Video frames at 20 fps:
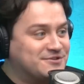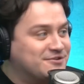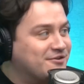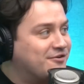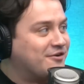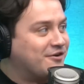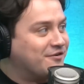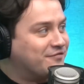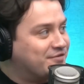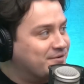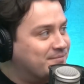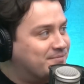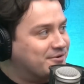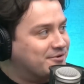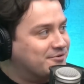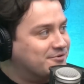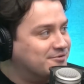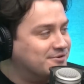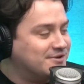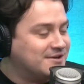to knock off the
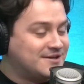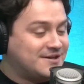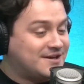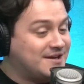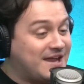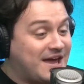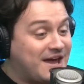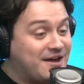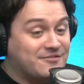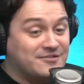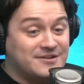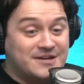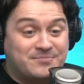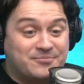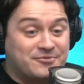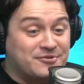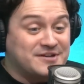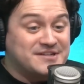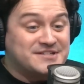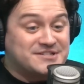ball and aerially
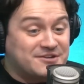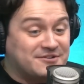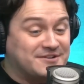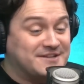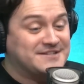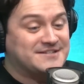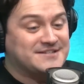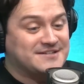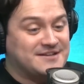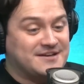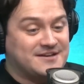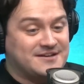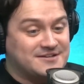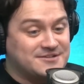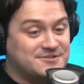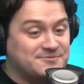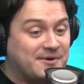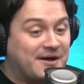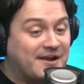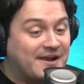pretty solid
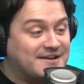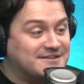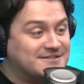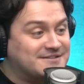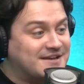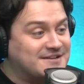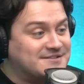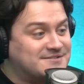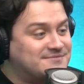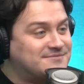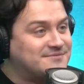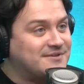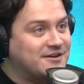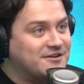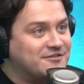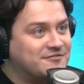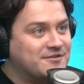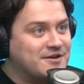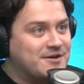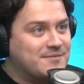as well, as
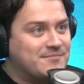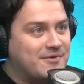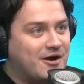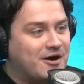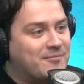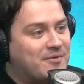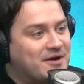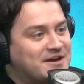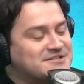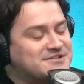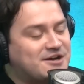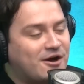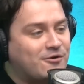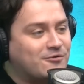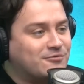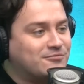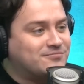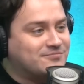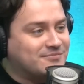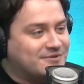kind of marked by his
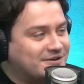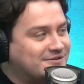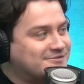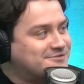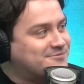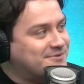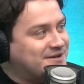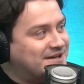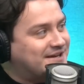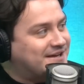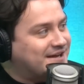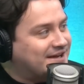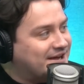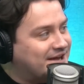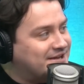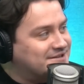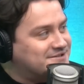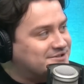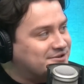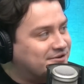goal last week
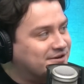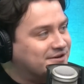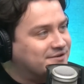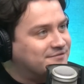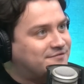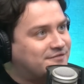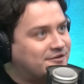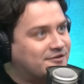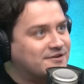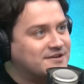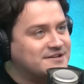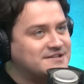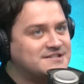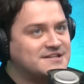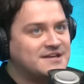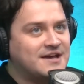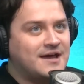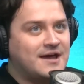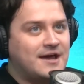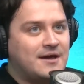against Nottingham
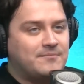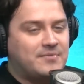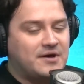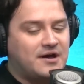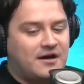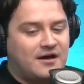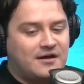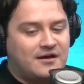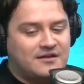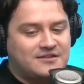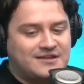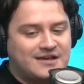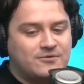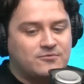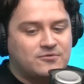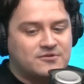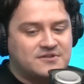Forest. But I think